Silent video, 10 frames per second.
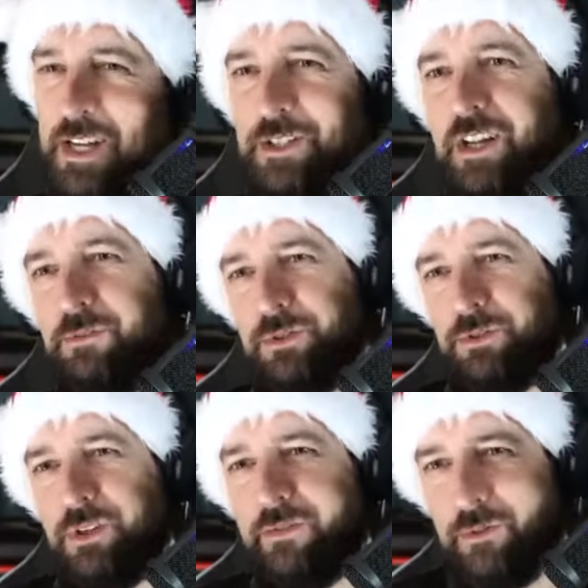I want to
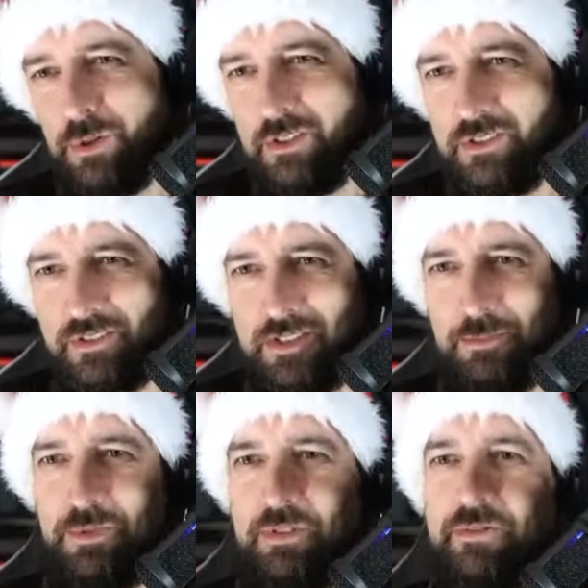avoid
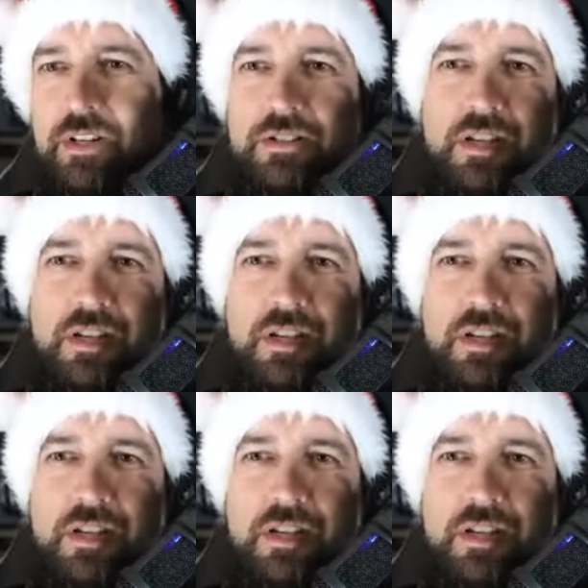temporary files.